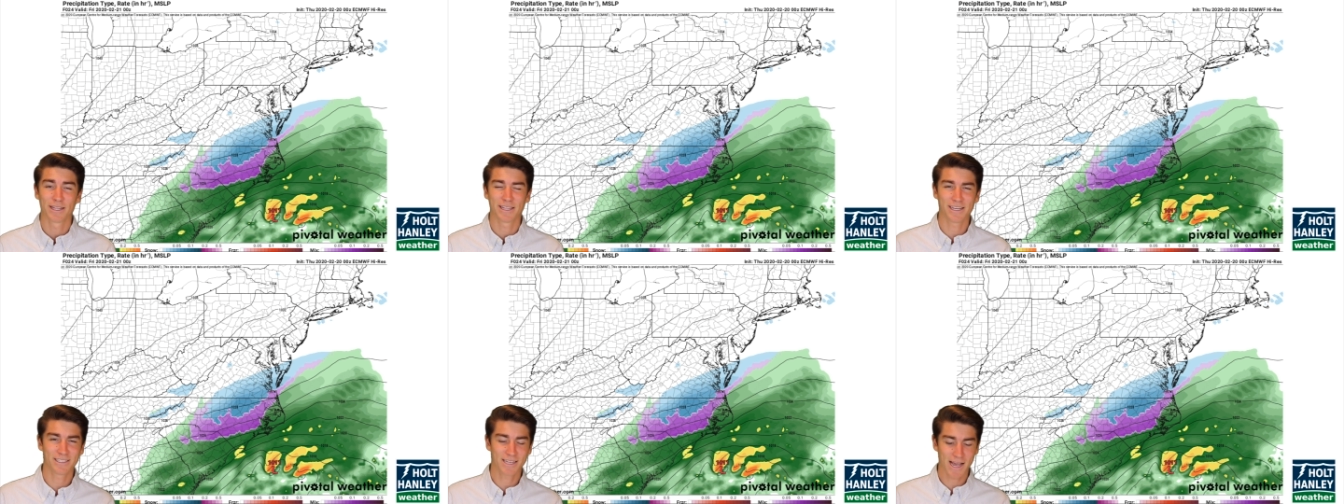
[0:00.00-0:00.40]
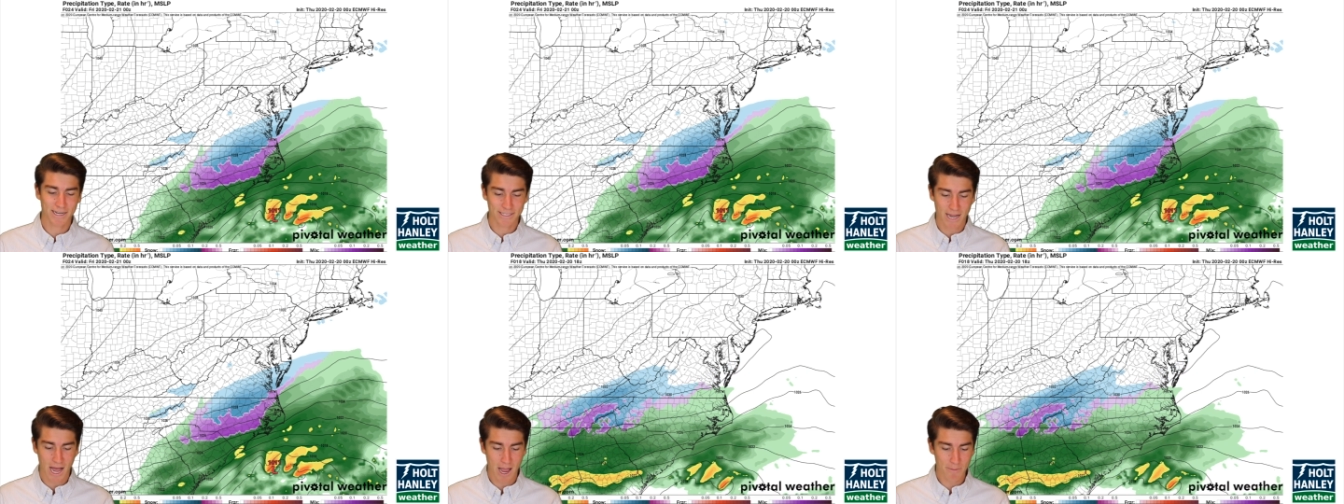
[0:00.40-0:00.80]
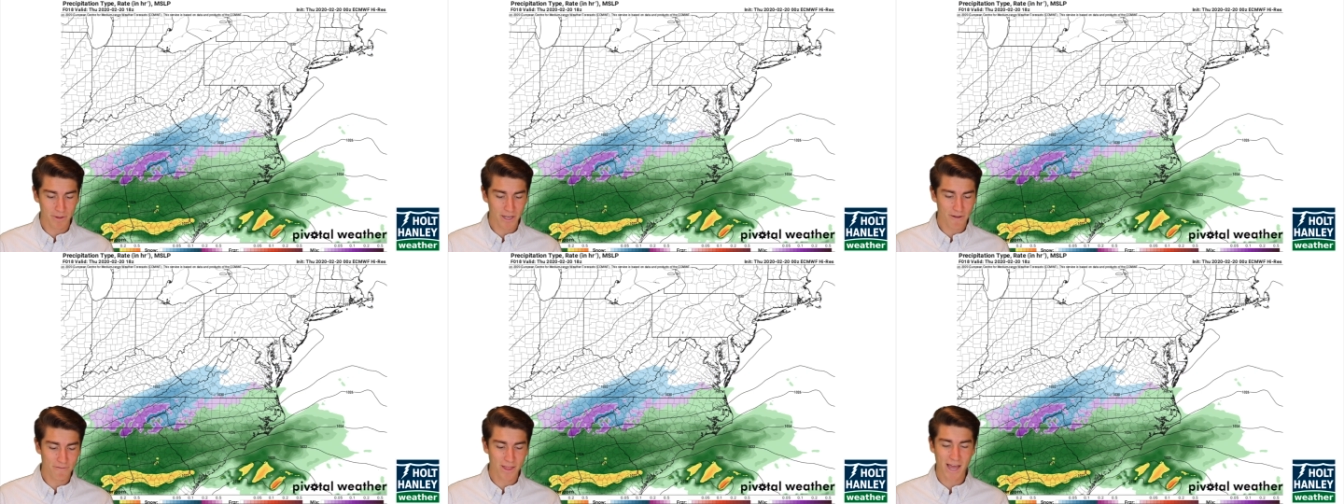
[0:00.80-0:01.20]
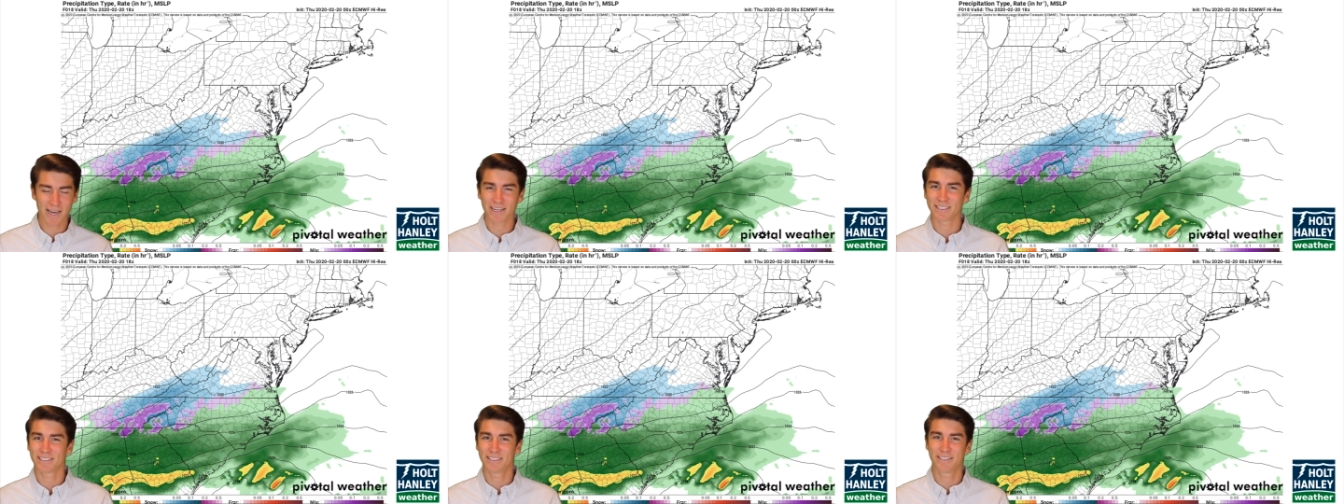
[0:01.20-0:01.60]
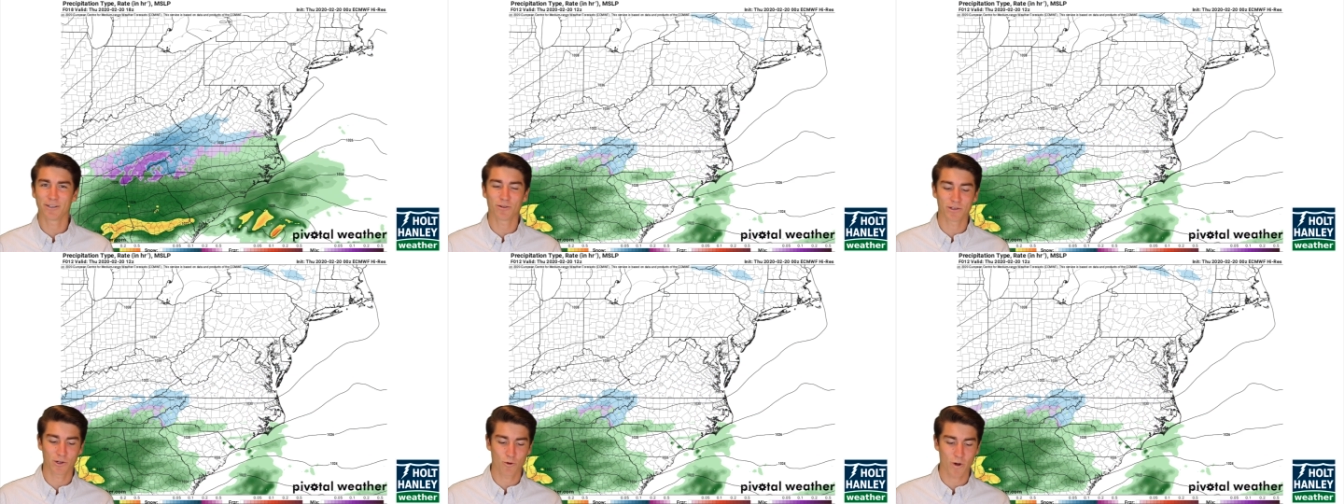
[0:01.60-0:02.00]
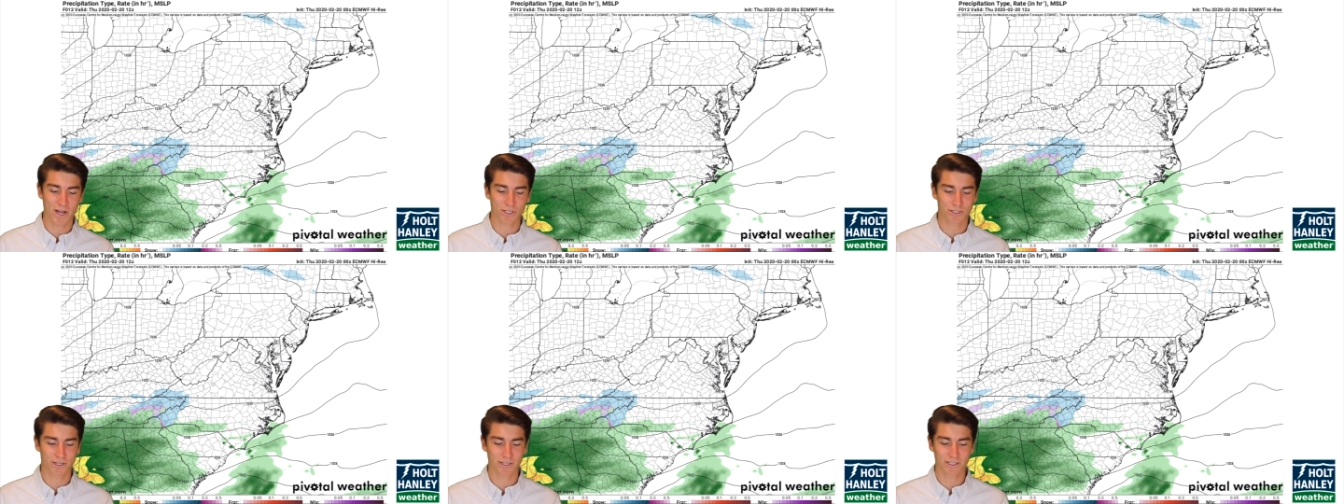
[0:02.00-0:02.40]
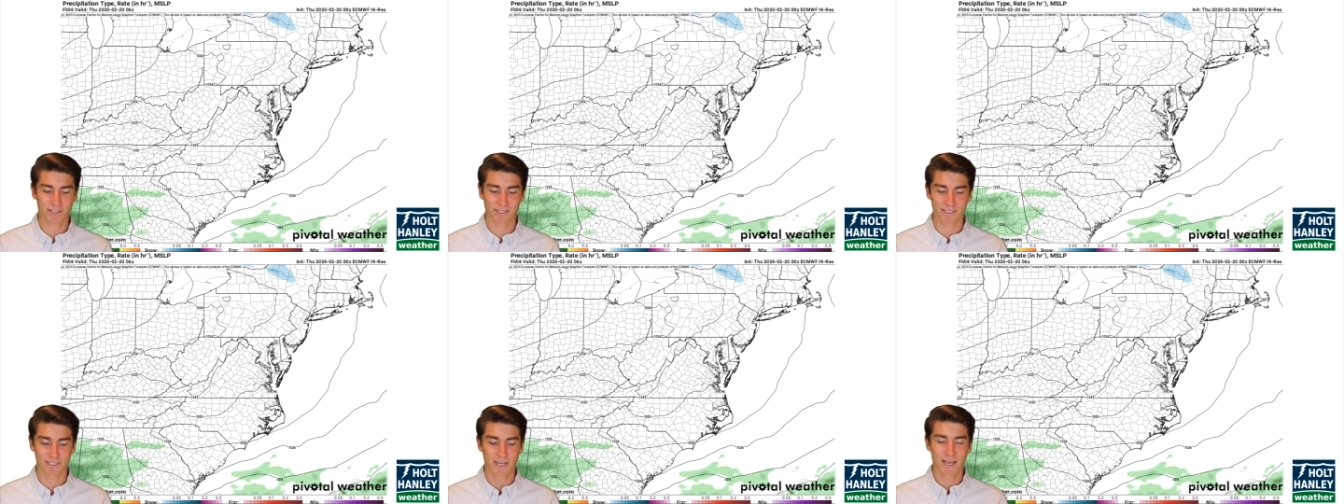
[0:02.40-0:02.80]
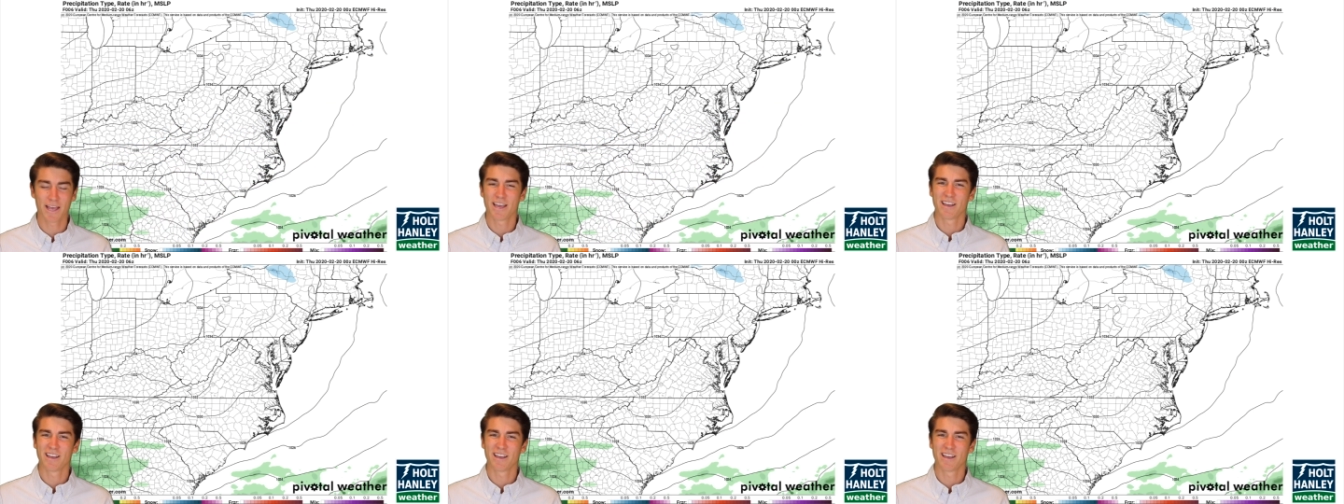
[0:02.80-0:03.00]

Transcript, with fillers: The exact timing of that is still in question because